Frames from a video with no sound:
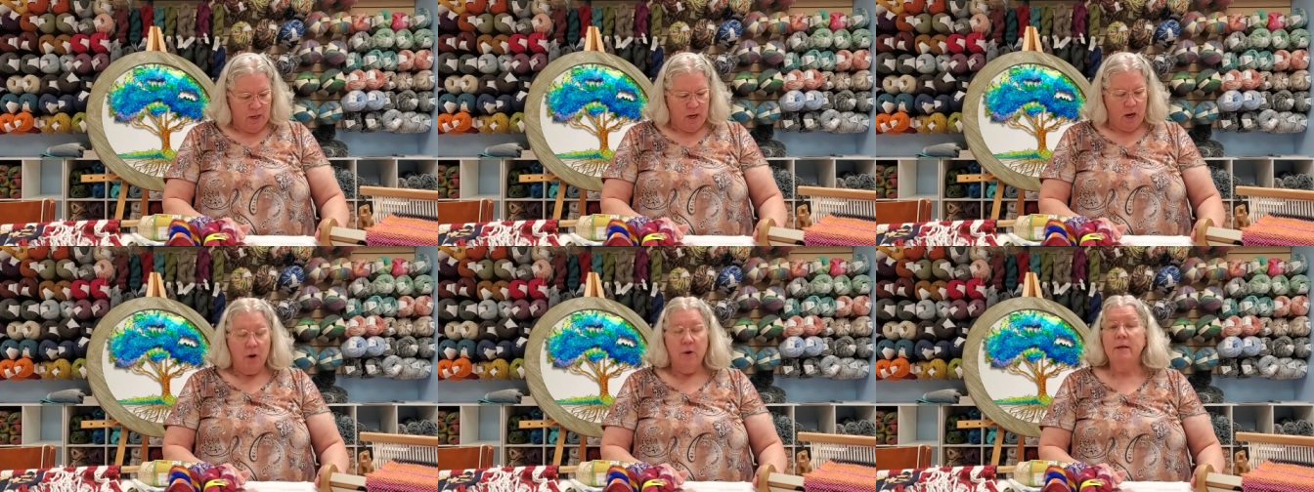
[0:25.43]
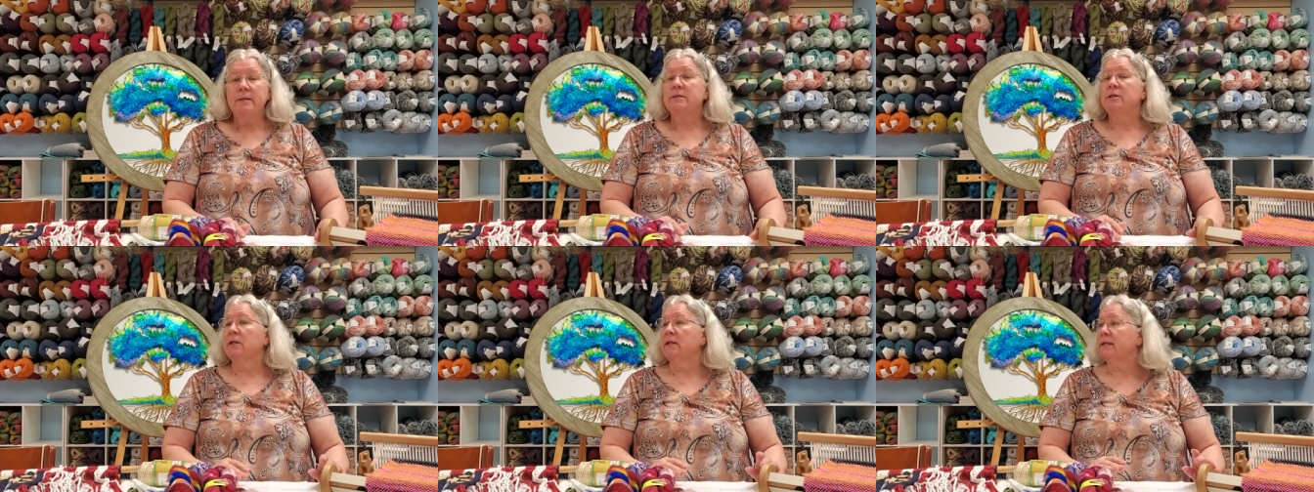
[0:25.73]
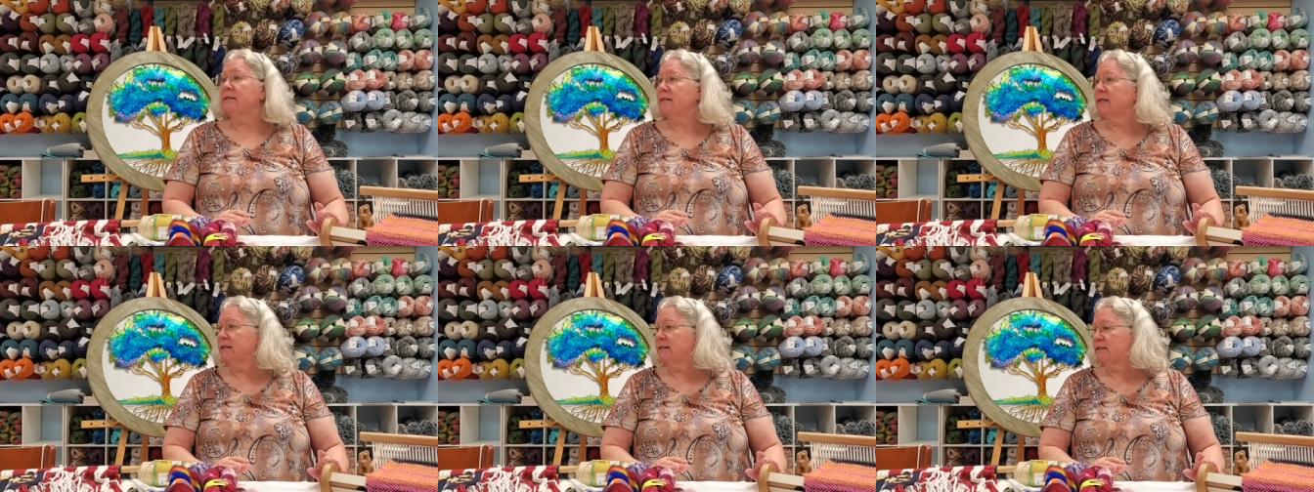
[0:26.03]
All right, so
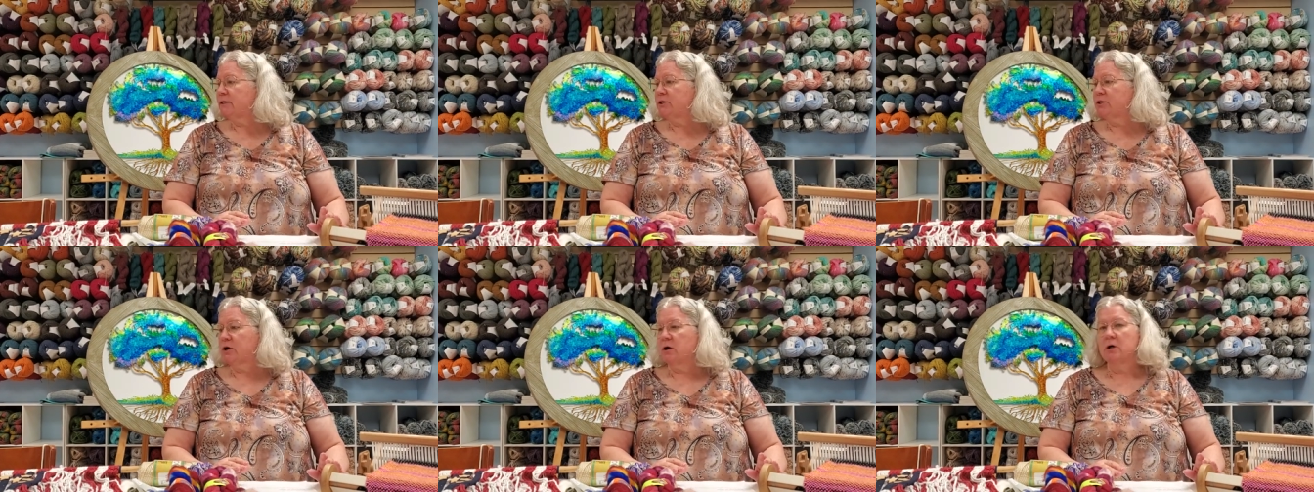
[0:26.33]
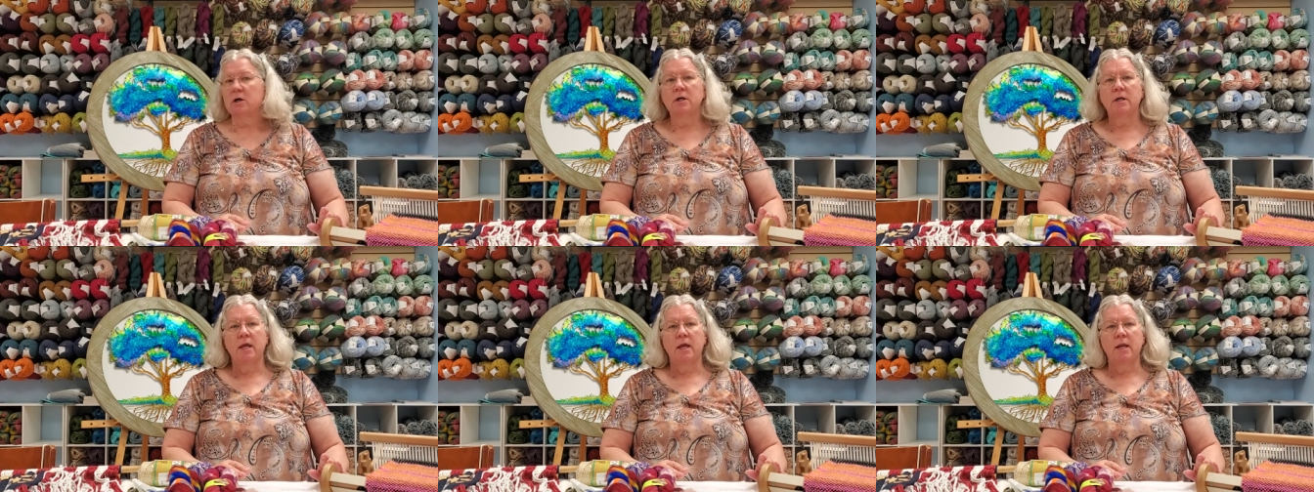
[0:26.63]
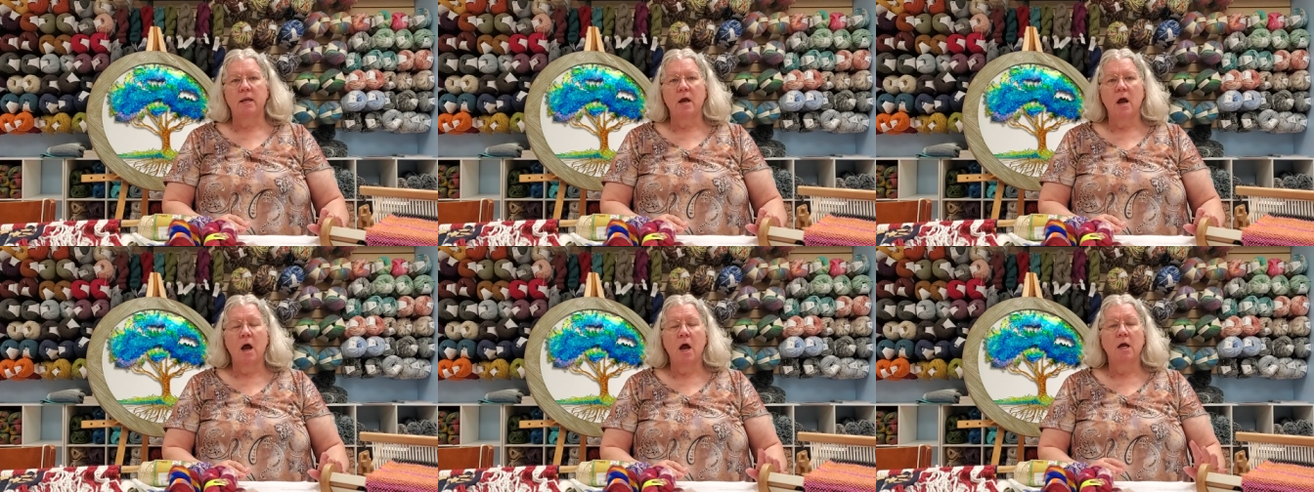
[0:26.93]
let's get
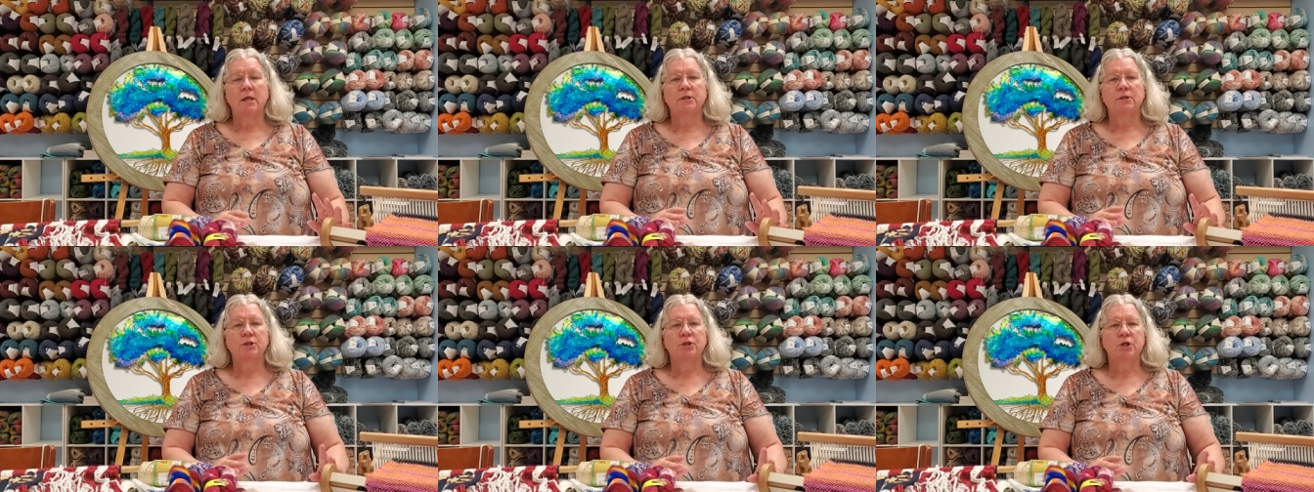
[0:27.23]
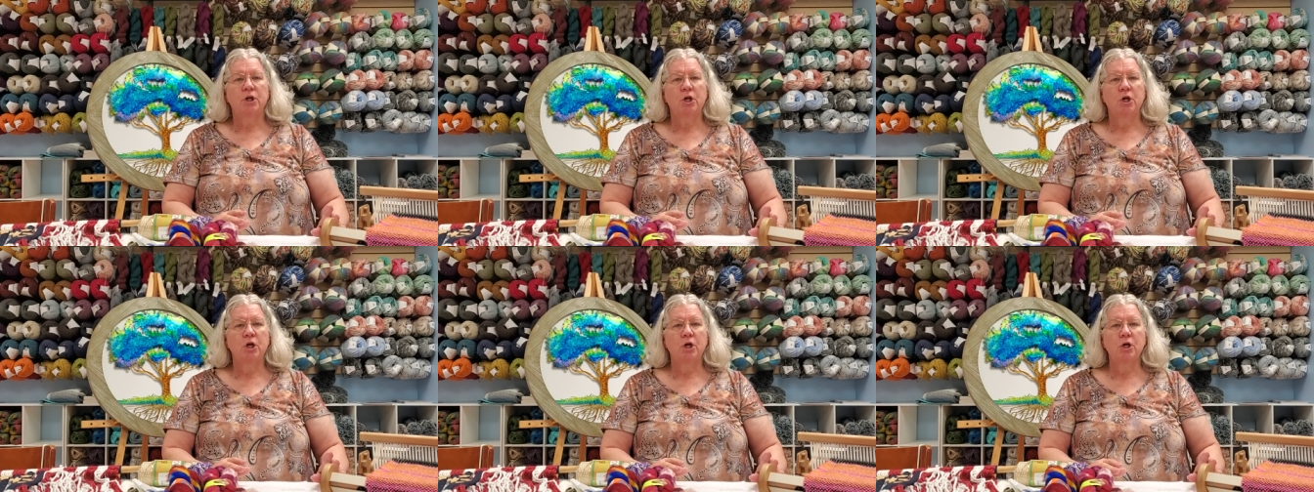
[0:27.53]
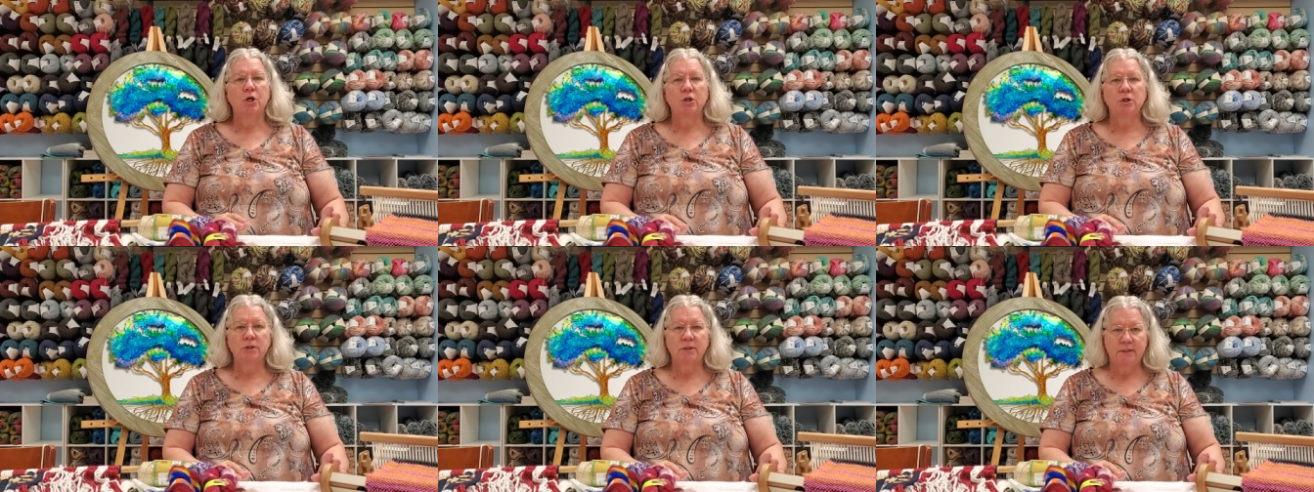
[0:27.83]
started. On
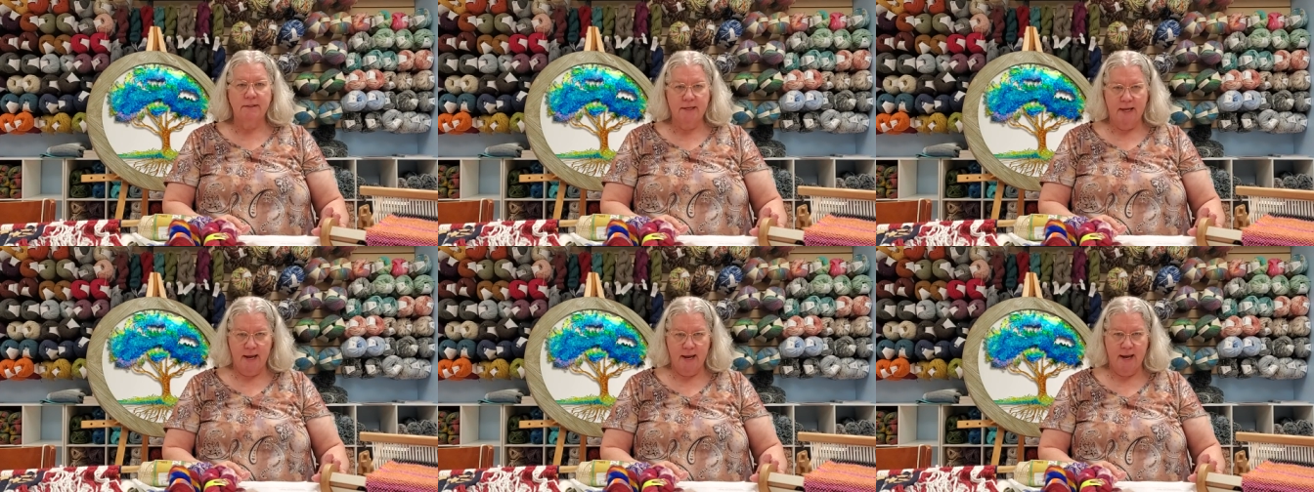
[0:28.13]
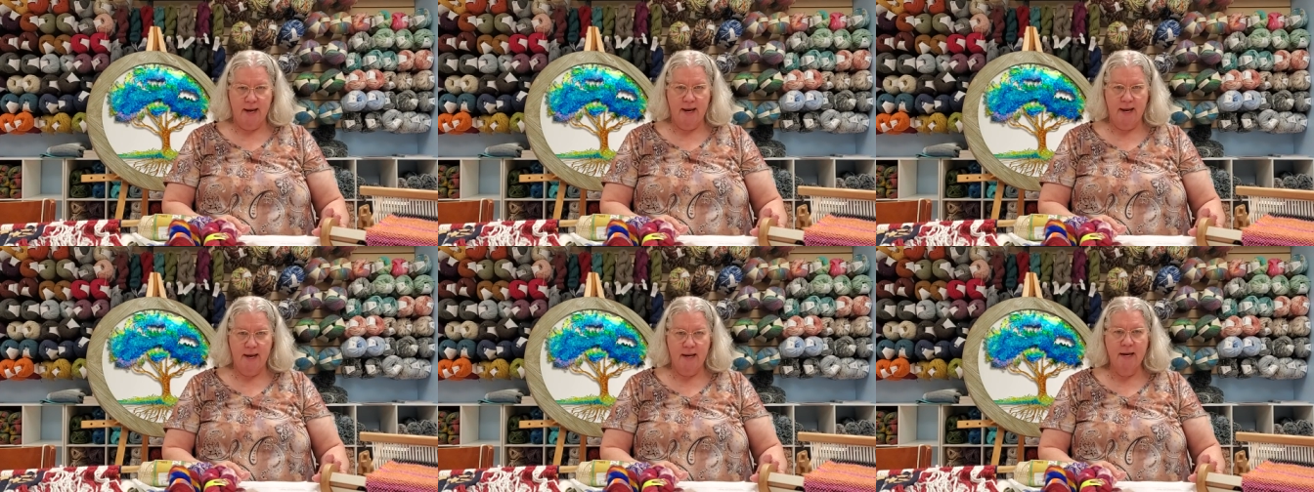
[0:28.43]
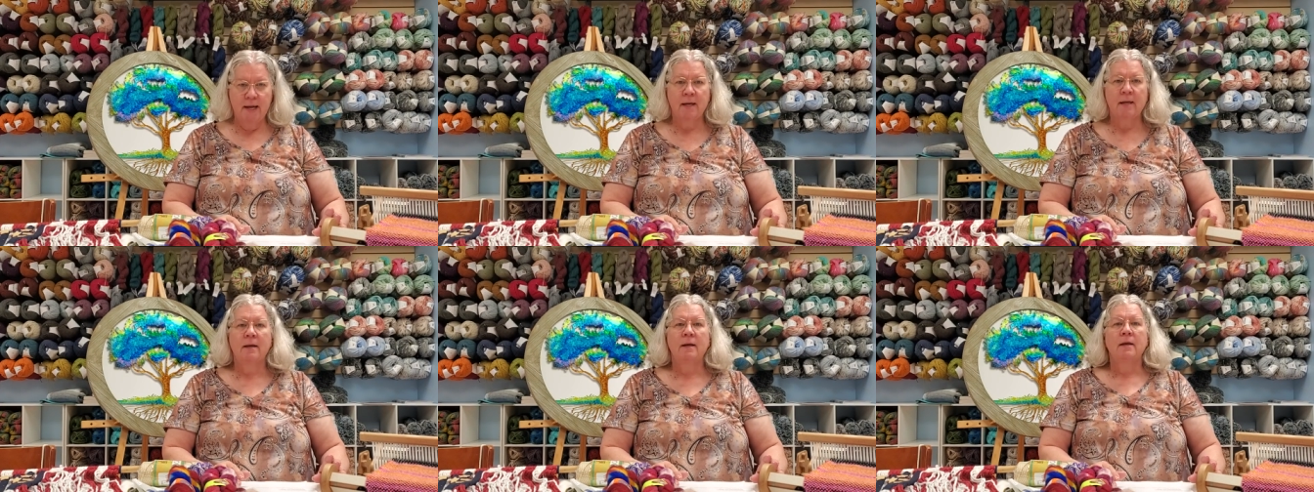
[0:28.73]

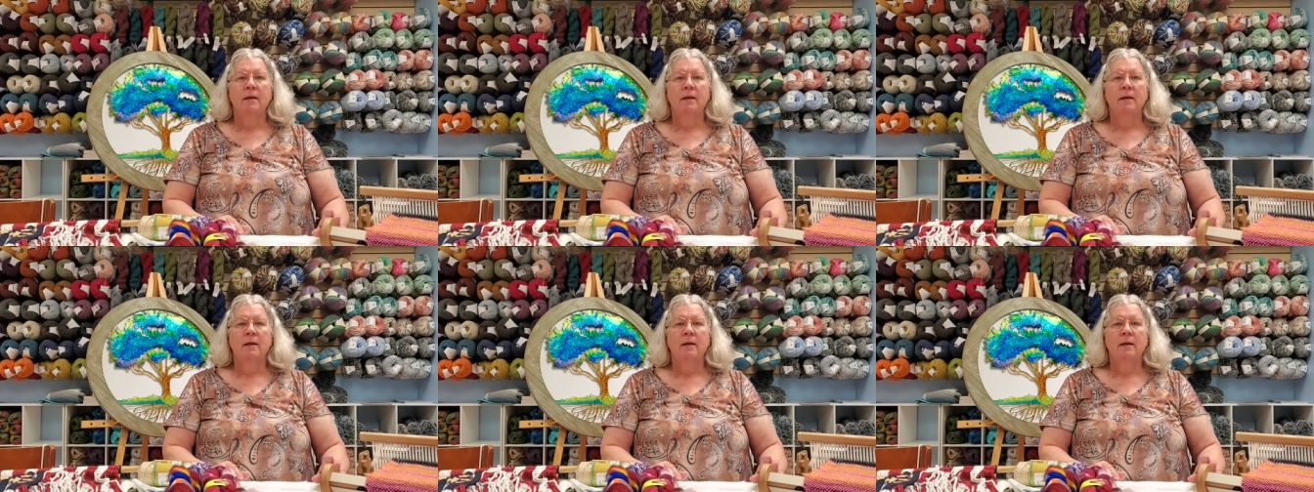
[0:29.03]
Tuesday,